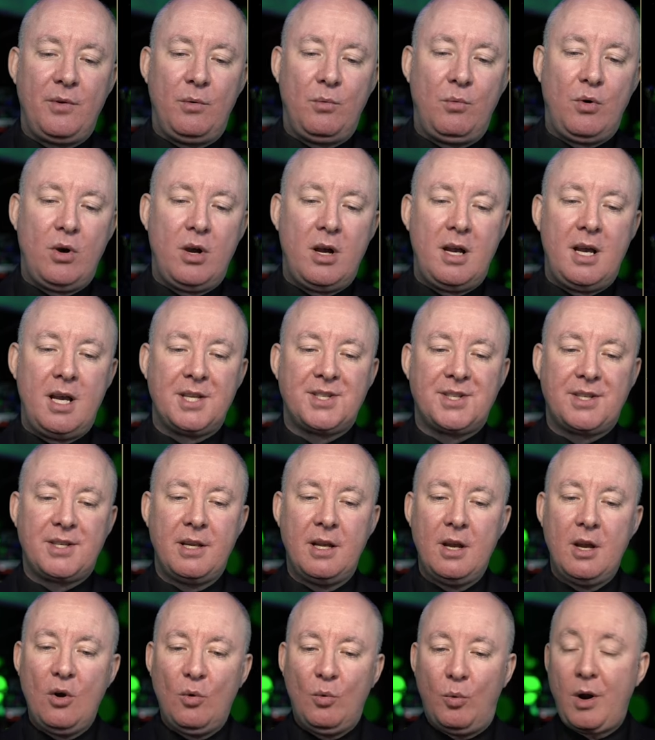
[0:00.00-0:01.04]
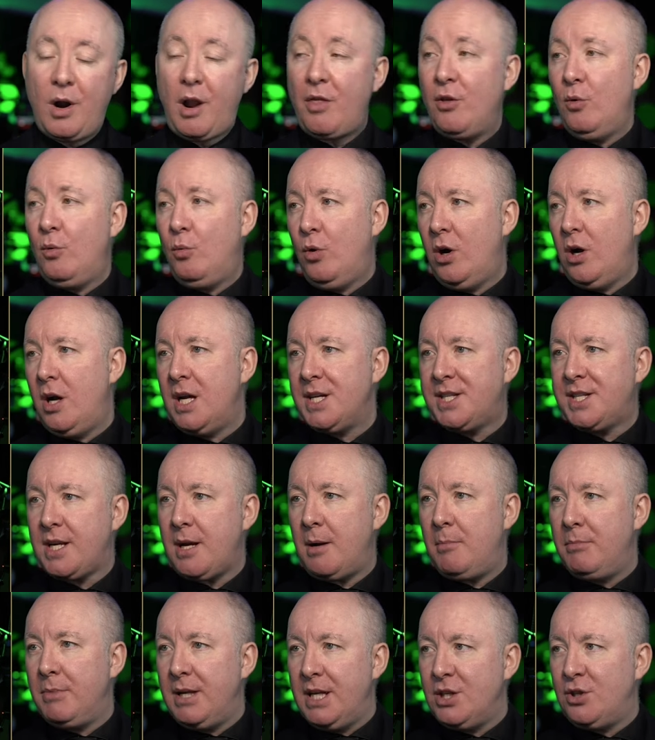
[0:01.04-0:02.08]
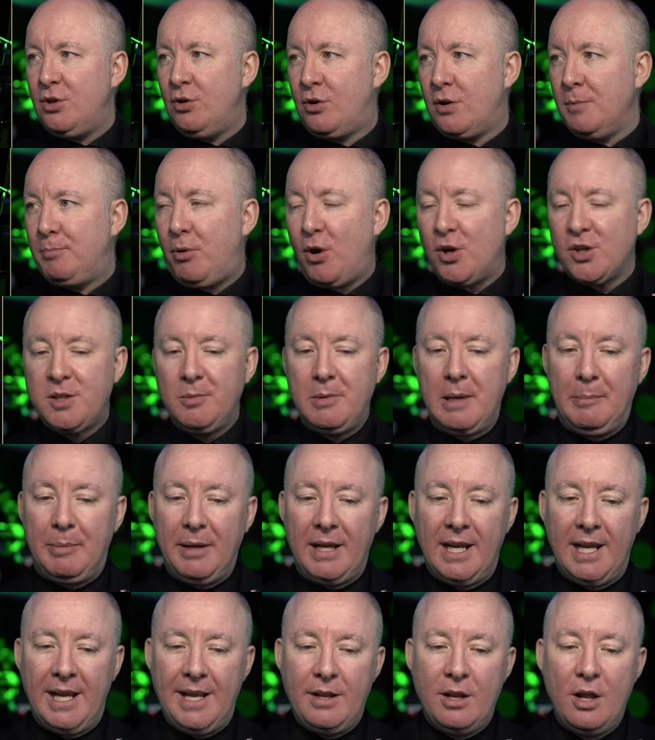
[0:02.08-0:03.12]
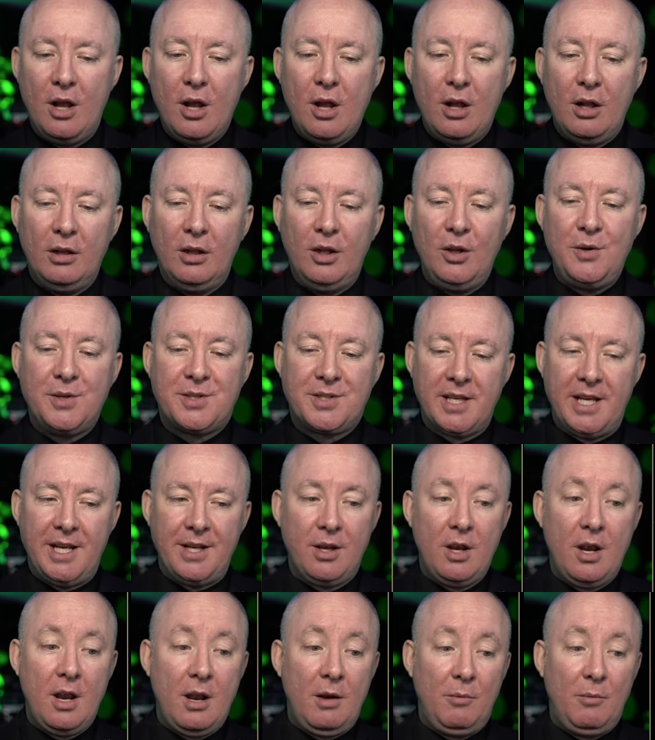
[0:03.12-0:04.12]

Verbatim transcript: the worst, one of the worst companies you could possibly be in, Lucid.